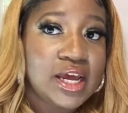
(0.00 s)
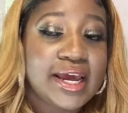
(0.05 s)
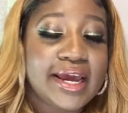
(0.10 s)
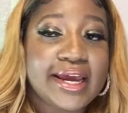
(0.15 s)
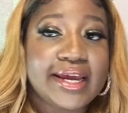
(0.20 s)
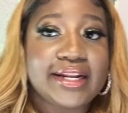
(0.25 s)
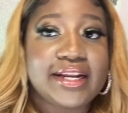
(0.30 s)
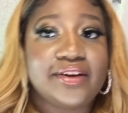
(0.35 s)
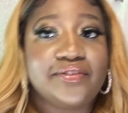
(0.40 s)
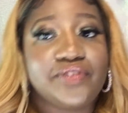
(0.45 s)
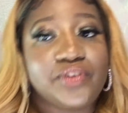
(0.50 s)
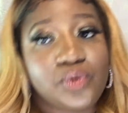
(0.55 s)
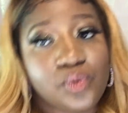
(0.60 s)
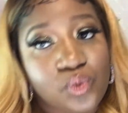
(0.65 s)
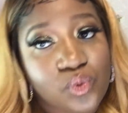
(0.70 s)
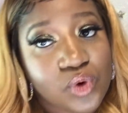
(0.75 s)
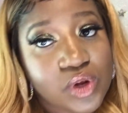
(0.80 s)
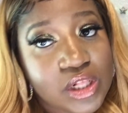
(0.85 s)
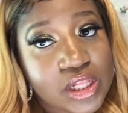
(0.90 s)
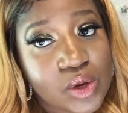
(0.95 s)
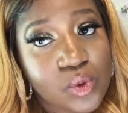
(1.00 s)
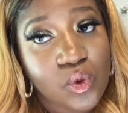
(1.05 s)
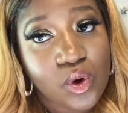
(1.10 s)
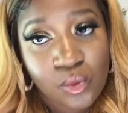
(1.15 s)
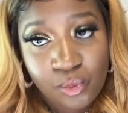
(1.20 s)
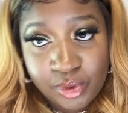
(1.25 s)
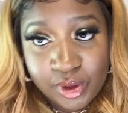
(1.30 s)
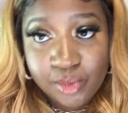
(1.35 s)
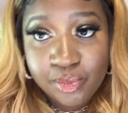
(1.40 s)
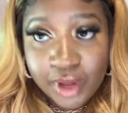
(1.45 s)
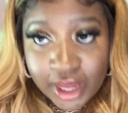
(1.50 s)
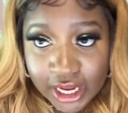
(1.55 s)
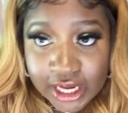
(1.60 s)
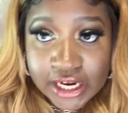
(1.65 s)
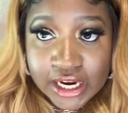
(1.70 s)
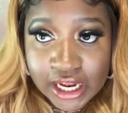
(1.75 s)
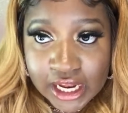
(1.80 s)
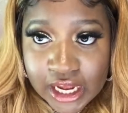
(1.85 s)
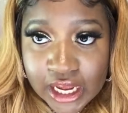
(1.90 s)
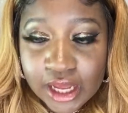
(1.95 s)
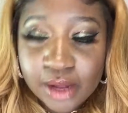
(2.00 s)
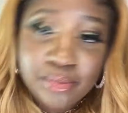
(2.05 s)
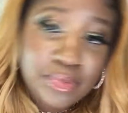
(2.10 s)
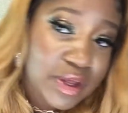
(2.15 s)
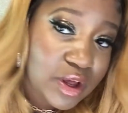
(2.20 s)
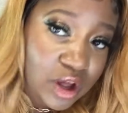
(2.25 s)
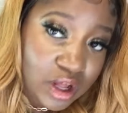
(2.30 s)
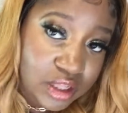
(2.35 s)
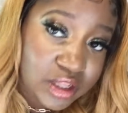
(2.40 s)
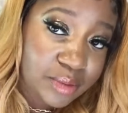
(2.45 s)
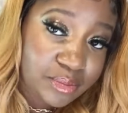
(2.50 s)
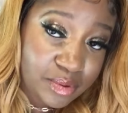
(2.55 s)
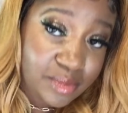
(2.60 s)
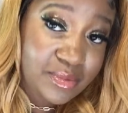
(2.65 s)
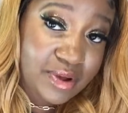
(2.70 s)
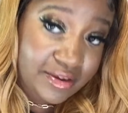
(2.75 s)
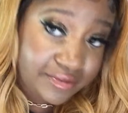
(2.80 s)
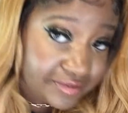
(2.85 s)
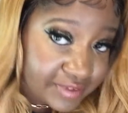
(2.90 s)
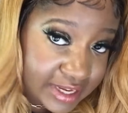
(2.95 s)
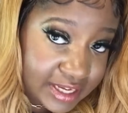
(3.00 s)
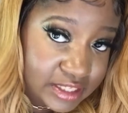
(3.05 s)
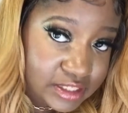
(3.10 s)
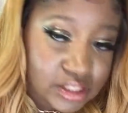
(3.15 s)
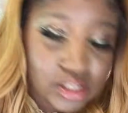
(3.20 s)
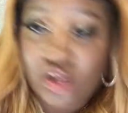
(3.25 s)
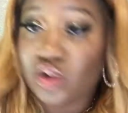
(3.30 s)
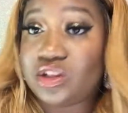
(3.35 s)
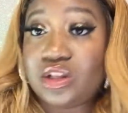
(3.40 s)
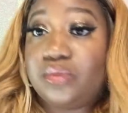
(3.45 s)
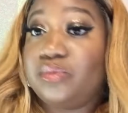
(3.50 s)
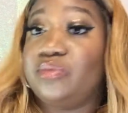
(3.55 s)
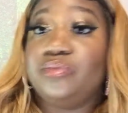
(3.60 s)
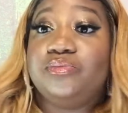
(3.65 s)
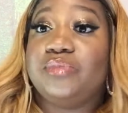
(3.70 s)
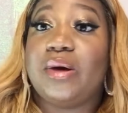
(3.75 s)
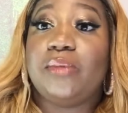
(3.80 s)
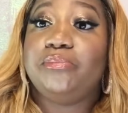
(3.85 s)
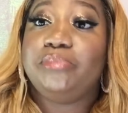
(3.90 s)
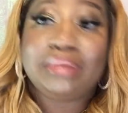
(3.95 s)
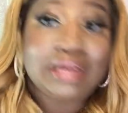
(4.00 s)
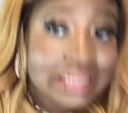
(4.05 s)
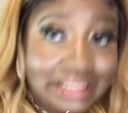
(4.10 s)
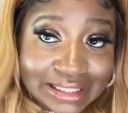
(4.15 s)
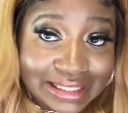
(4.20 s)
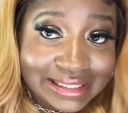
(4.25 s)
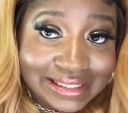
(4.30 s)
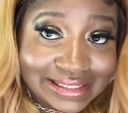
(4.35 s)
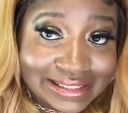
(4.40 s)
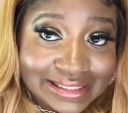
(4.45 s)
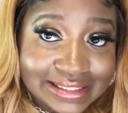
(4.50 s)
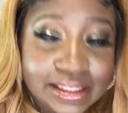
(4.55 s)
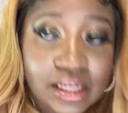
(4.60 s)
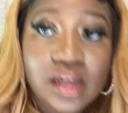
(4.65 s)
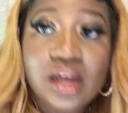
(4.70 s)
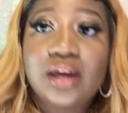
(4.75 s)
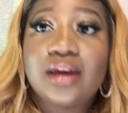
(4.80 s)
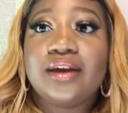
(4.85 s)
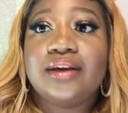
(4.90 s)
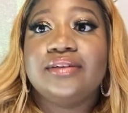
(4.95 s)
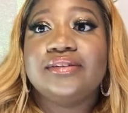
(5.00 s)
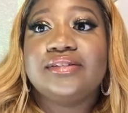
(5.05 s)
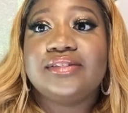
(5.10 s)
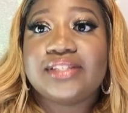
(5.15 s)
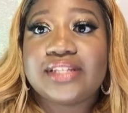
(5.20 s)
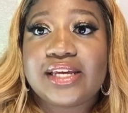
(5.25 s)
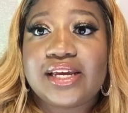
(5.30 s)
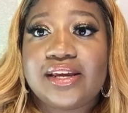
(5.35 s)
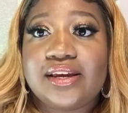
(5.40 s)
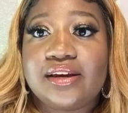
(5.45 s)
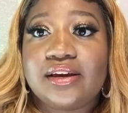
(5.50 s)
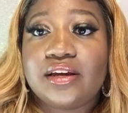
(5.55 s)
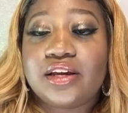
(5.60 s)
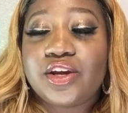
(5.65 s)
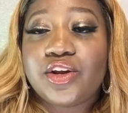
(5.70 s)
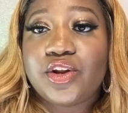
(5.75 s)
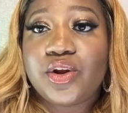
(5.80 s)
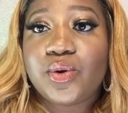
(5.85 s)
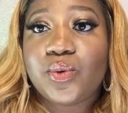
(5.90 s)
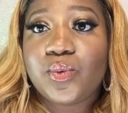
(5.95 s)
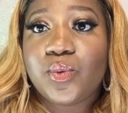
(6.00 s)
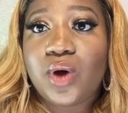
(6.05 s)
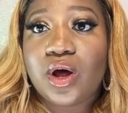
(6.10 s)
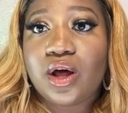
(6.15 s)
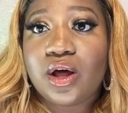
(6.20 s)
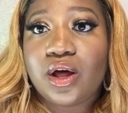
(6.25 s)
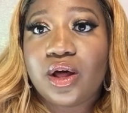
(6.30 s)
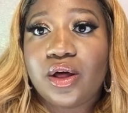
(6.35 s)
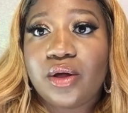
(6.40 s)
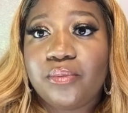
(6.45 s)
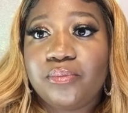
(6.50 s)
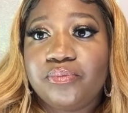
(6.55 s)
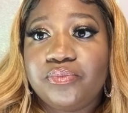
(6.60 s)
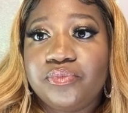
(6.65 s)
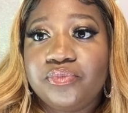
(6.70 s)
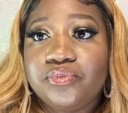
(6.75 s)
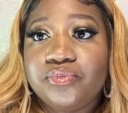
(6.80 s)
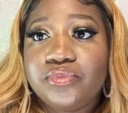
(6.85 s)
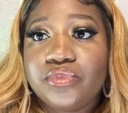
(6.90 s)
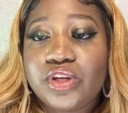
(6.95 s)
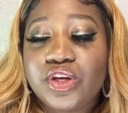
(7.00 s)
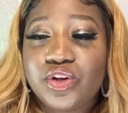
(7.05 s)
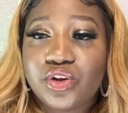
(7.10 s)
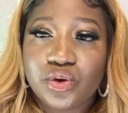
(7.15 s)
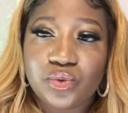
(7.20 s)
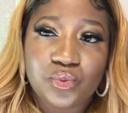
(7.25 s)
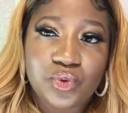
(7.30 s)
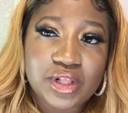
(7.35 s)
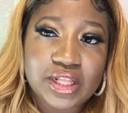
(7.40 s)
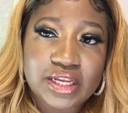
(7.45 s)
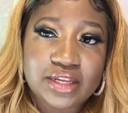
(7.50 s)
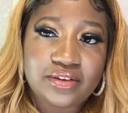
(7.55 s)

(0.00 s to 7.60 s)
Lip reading: And if you really want to be petty and be all up in my face and all up in my business and see, you know, really